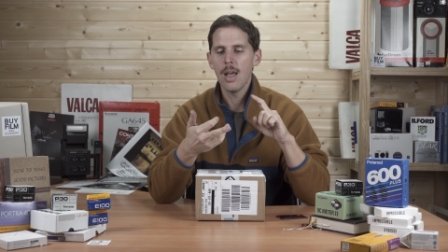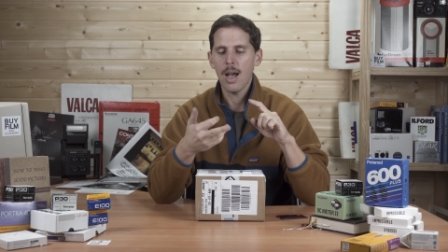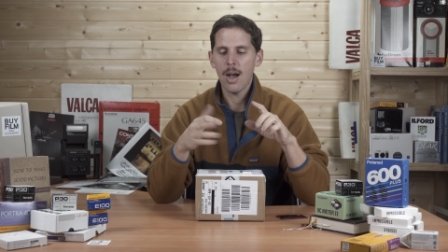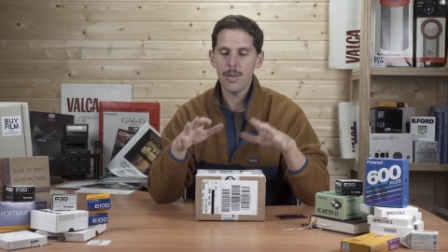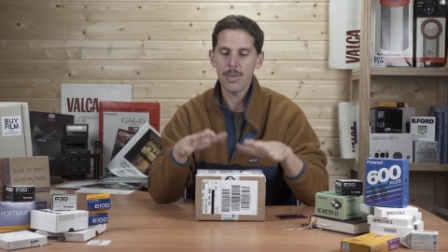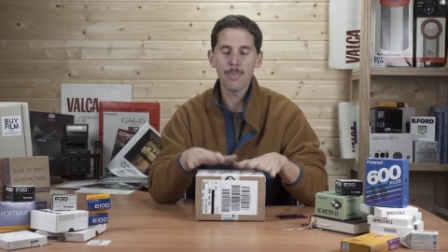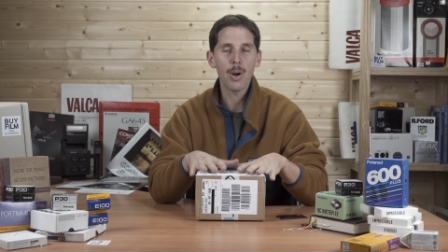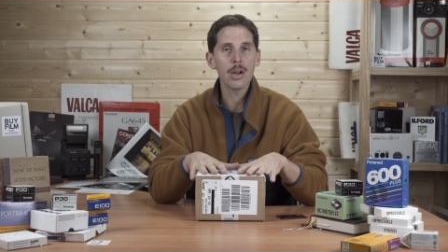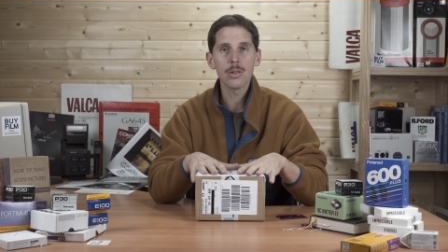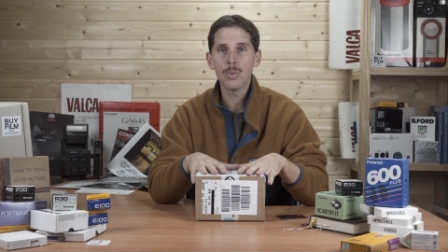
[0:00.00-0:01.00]
how the
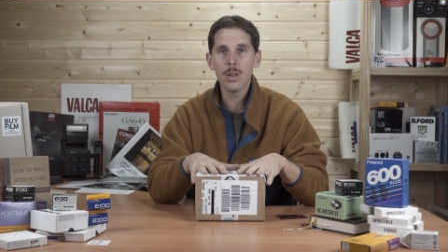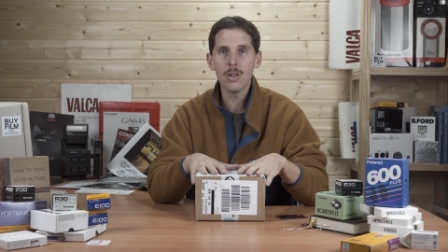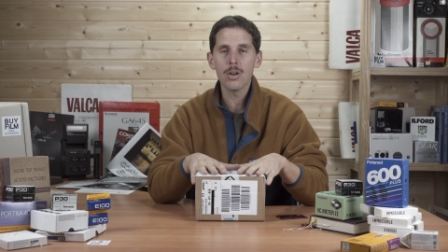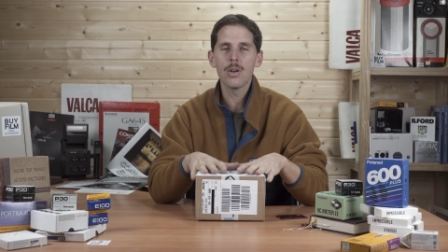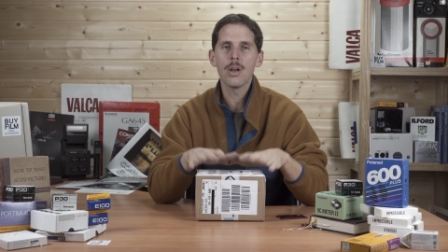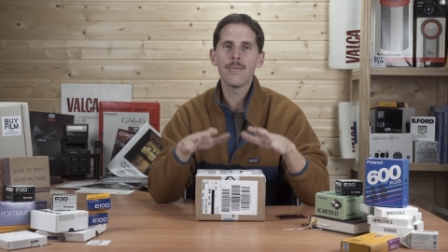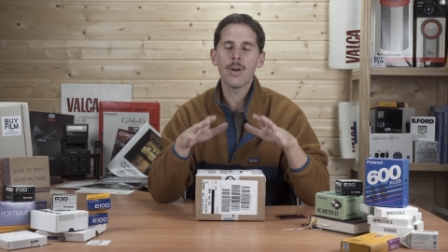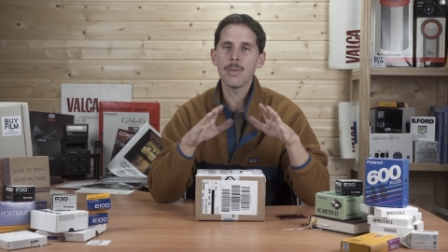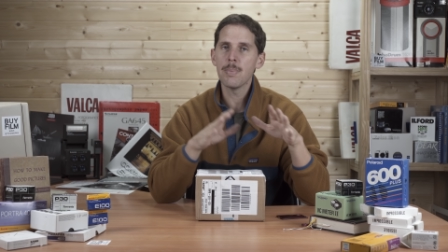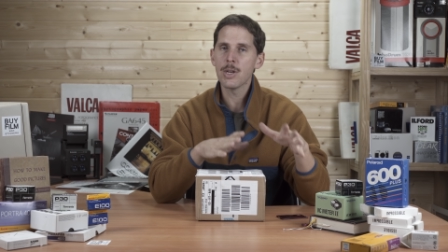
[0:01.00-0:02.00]
product would look
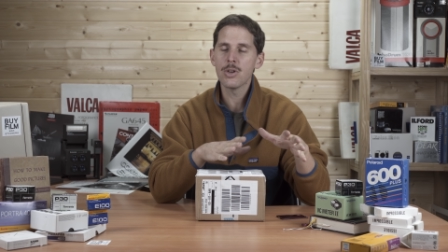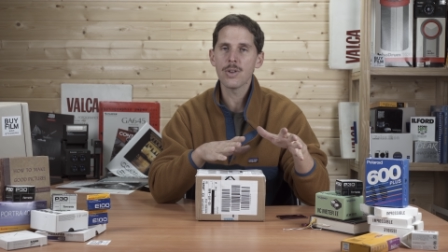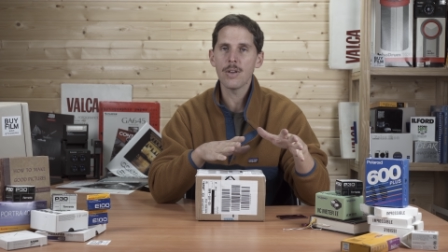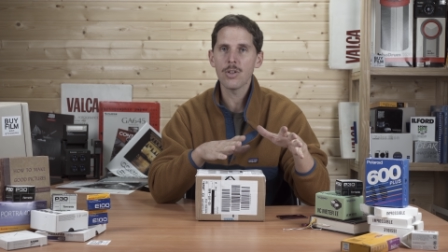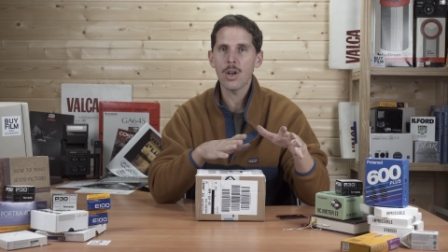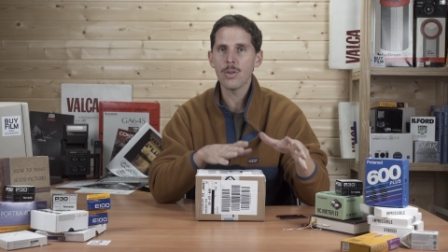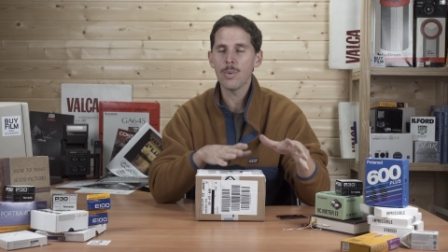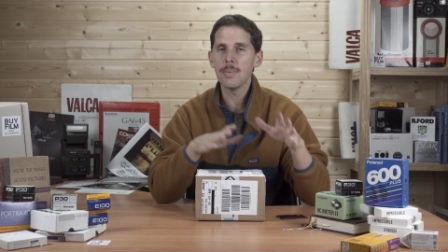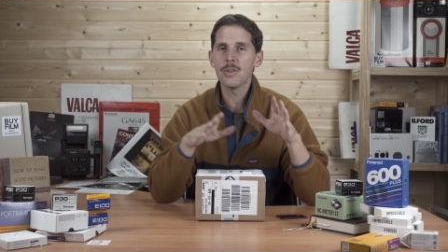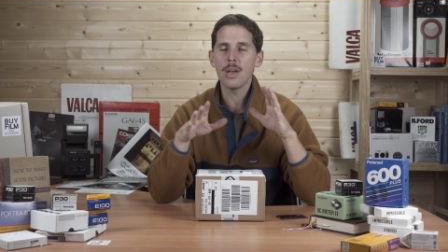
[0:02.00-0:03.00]
from the pictures I saw on the
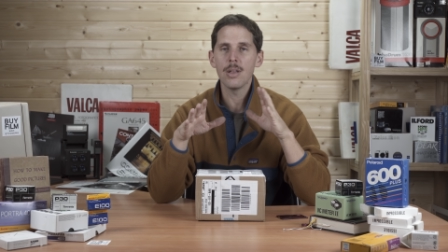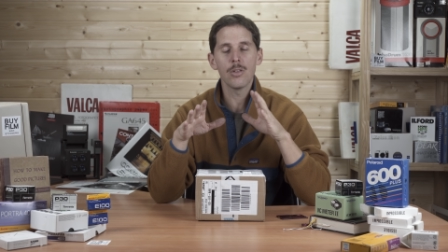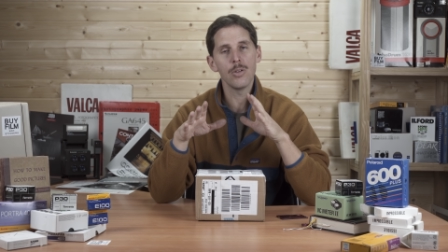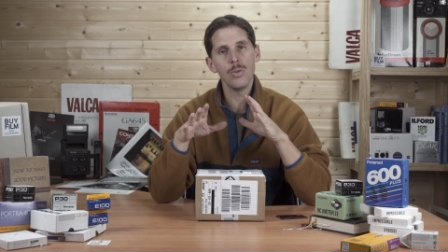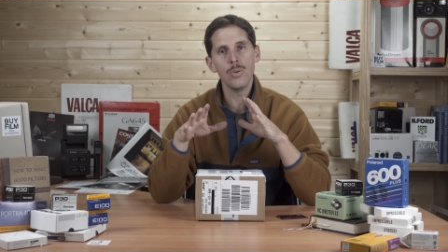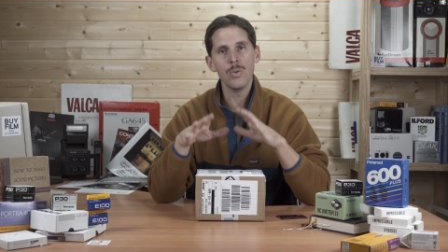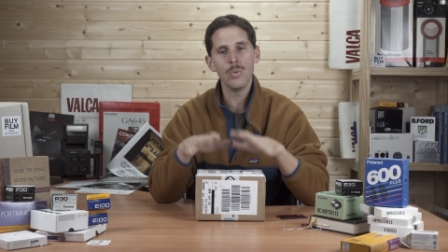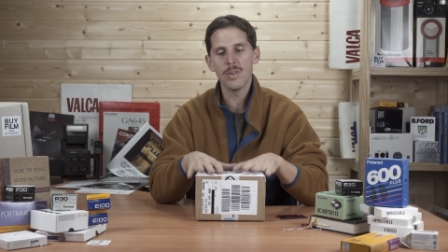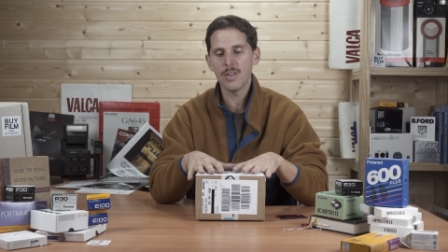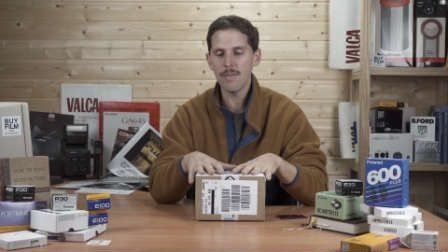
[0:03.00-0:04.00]
website to
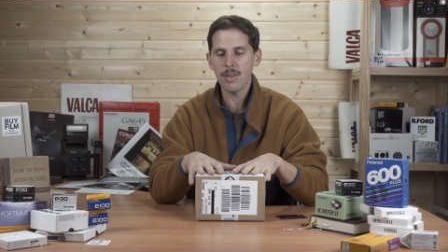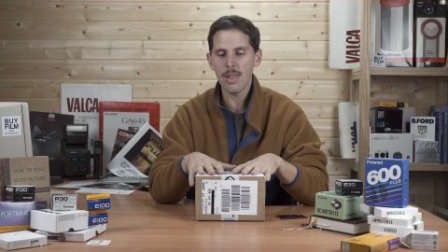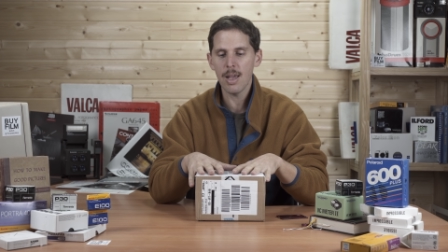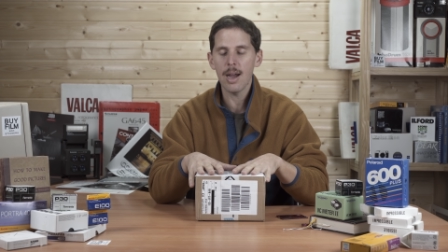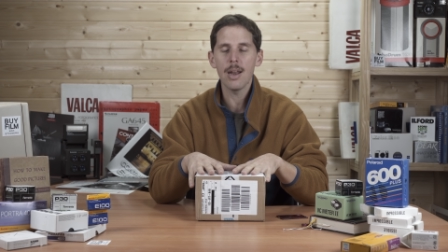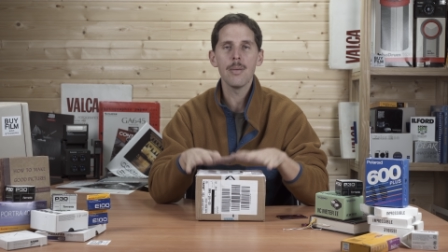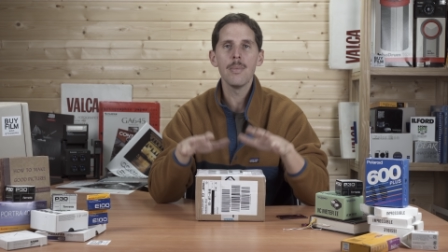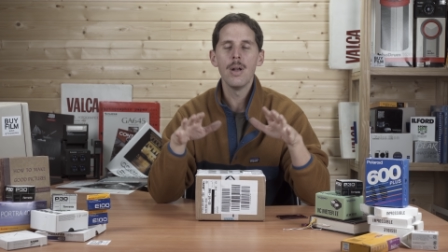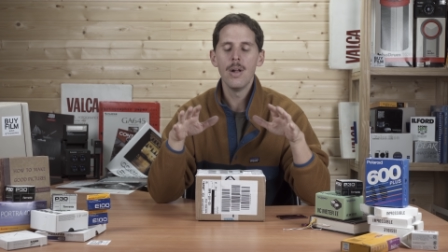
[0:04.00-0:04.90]
receiving the item.